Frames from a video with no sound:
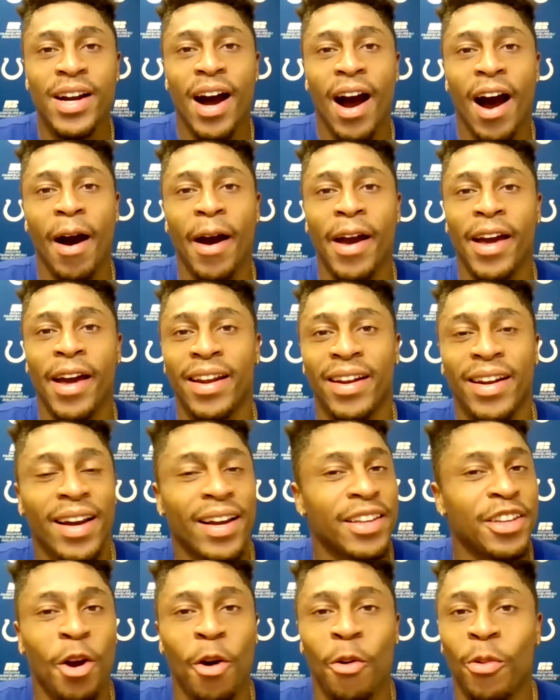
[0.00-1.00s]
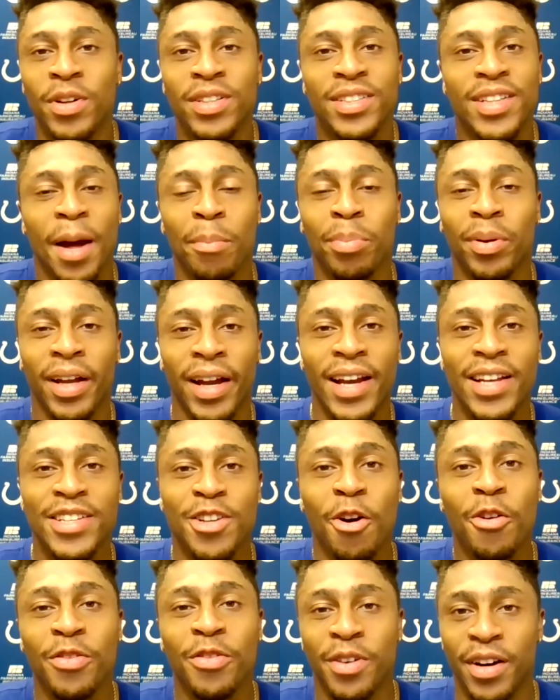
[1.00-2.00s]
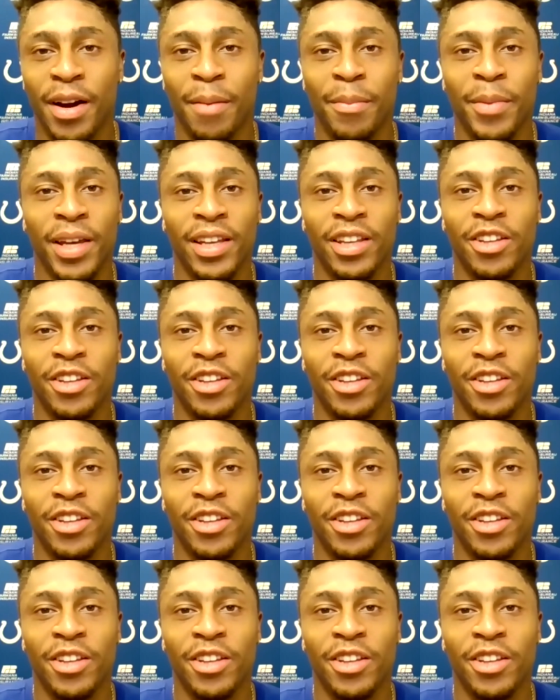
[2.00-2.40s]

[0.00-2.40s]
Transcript: Uh, and uh, you know, once that play is over, I mean,